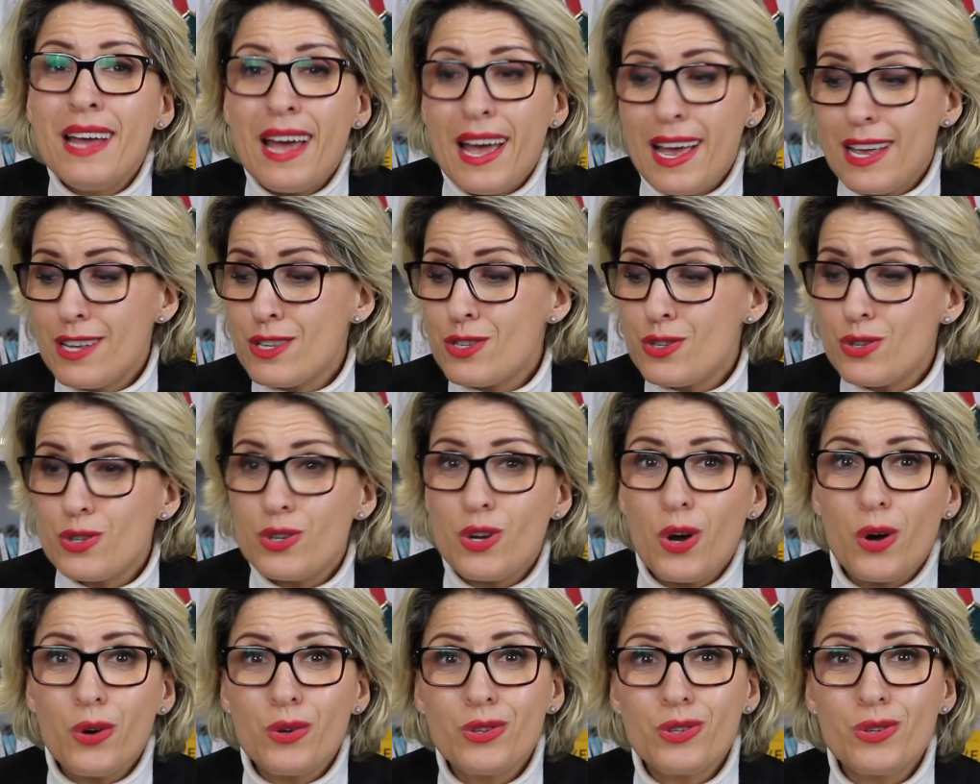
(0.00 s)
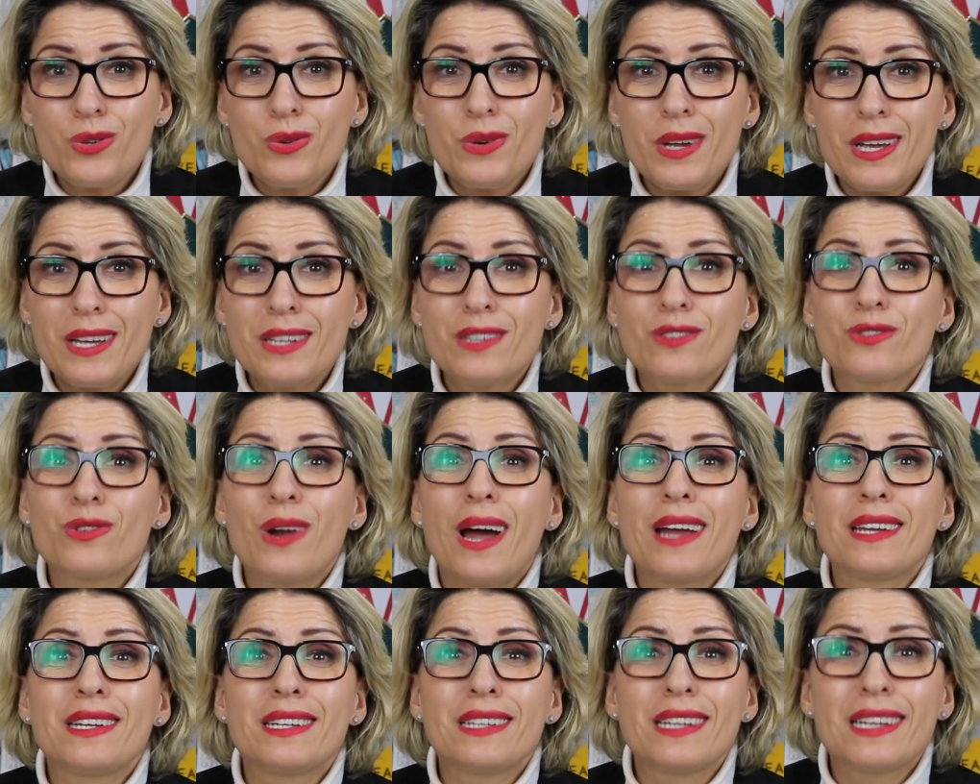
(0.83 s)
As you go through it,
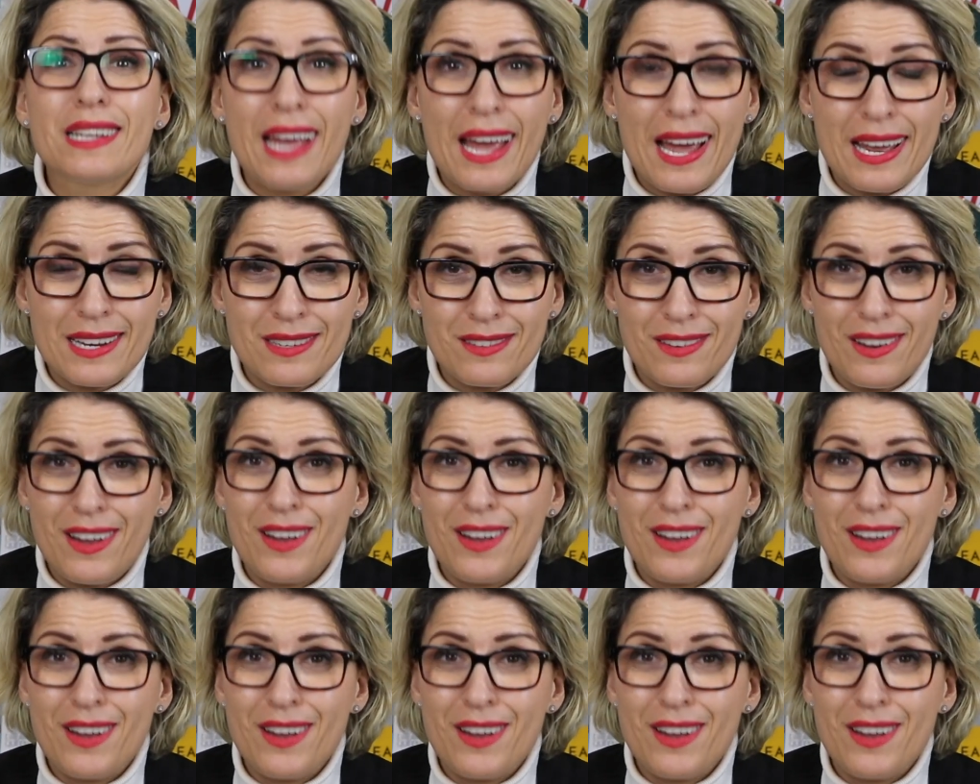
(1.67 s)
write it again